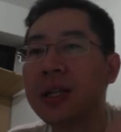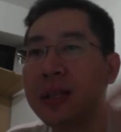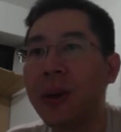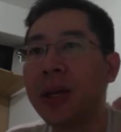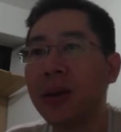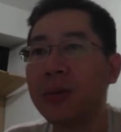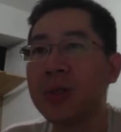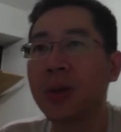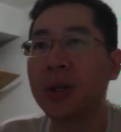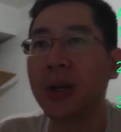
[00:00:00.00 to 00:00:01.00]
depending on which
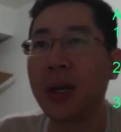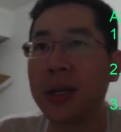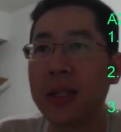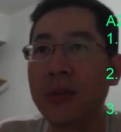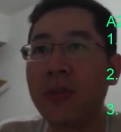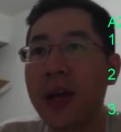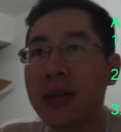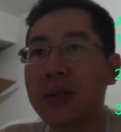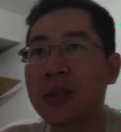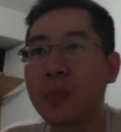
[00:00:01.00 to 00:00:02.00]
one,
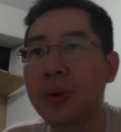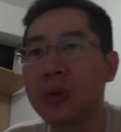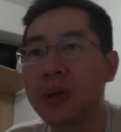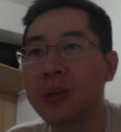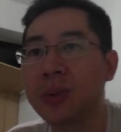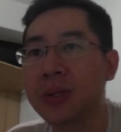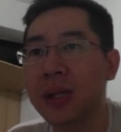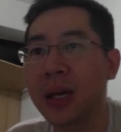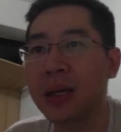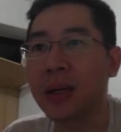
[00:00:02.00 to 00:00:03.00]
defense, spirit
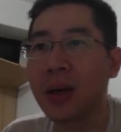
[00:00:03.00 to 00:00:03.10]
20%,